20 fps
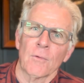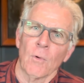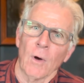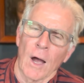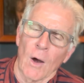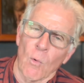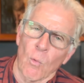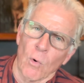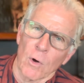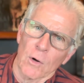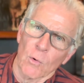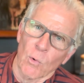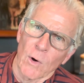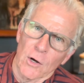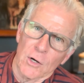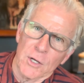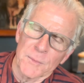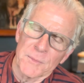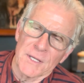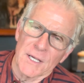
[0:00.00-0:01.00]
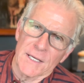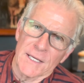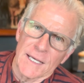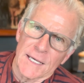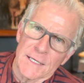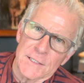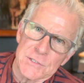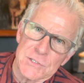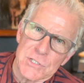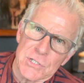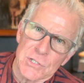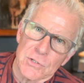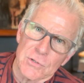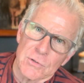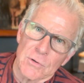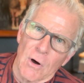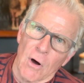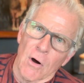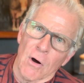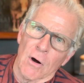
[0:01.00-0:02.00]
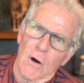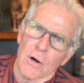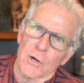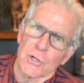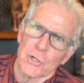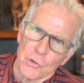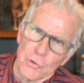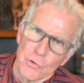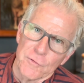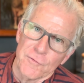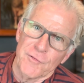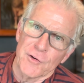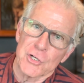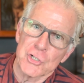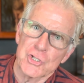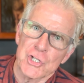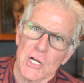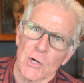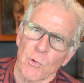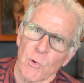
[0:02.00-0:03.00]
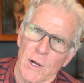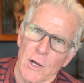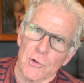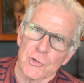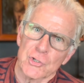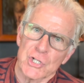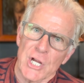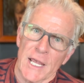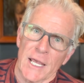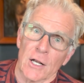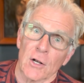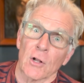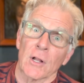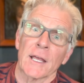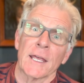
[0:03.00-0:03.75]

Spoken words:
I want to welcome you again to our You Finishing Well channel.